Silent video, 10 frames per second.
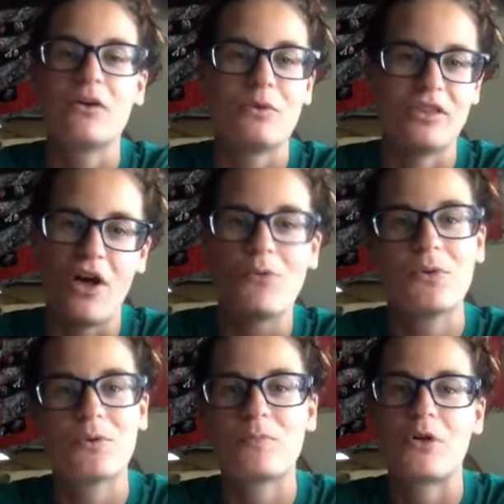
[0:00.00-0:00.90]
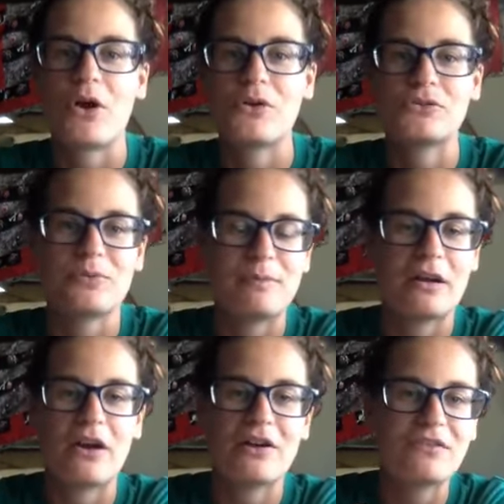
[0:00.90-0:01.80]
We thought we were pros. We'd
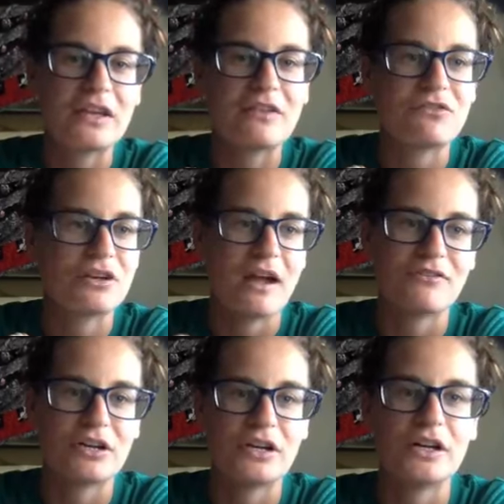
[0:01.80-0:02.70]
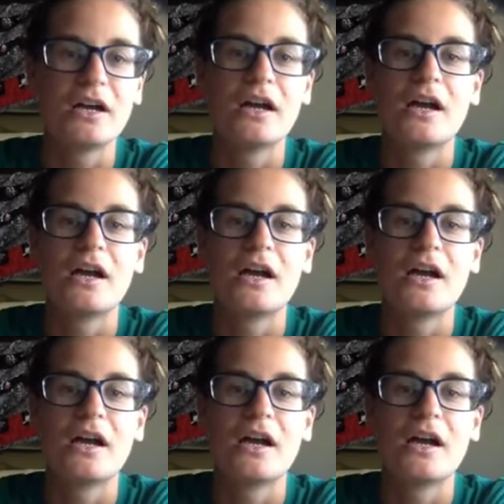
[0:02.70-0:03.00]
been RVing forever,